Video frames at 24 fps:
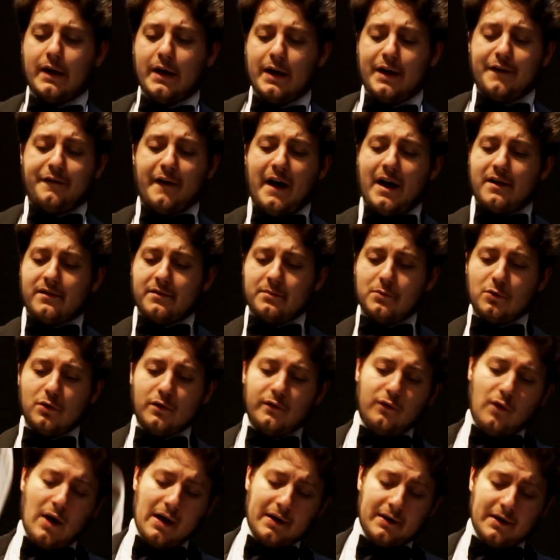If I
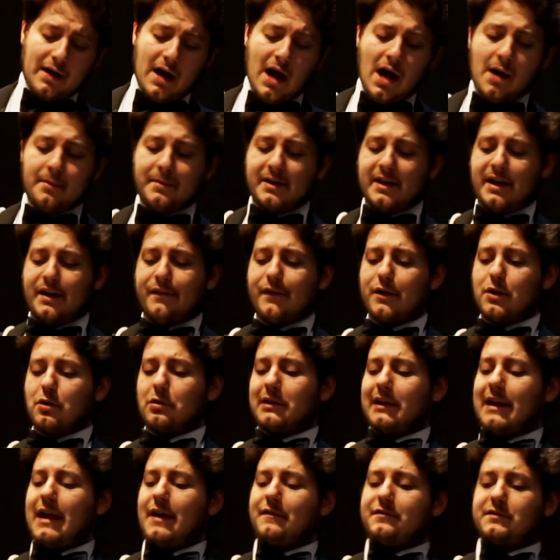remove one, how many have I
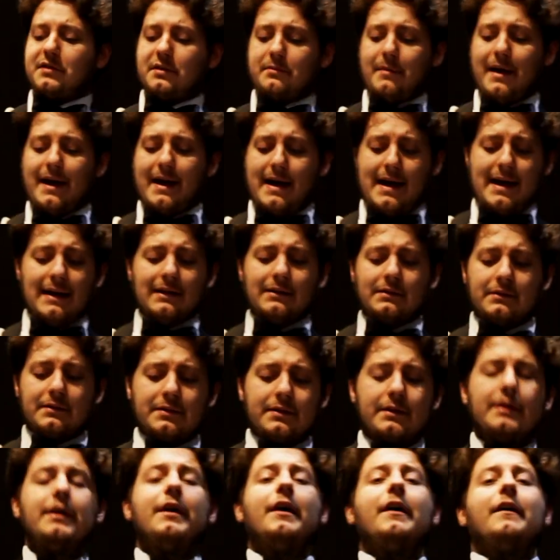got left in my hand?
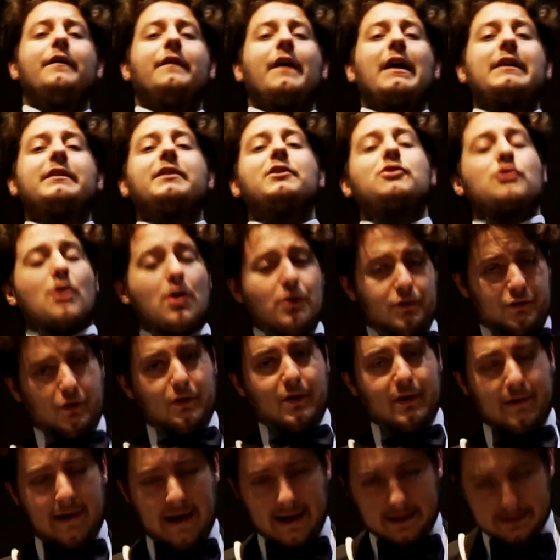That is also
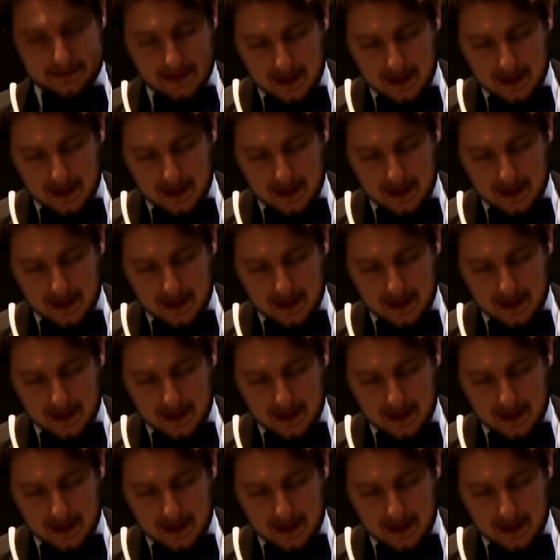correct.